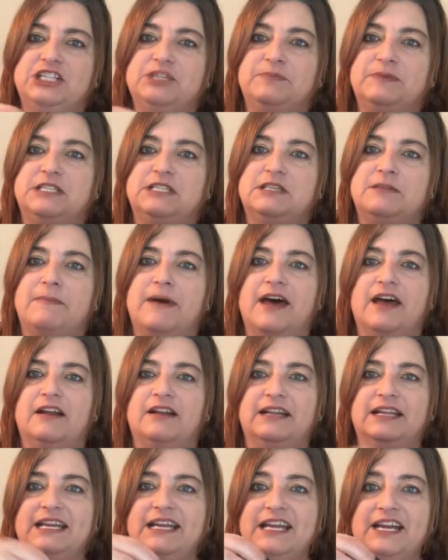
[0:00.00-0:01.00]
She puts the
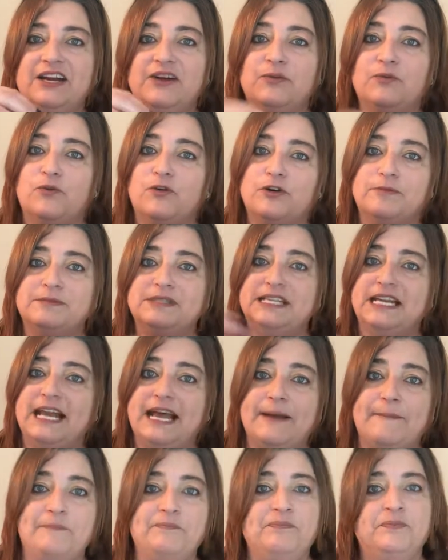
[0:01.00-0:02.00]
bottle in here and warms it
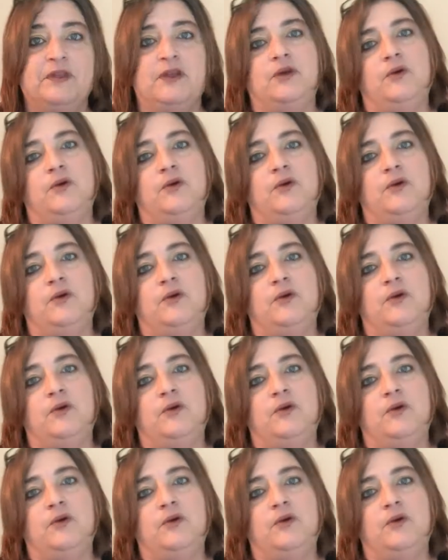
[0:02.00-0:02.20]
up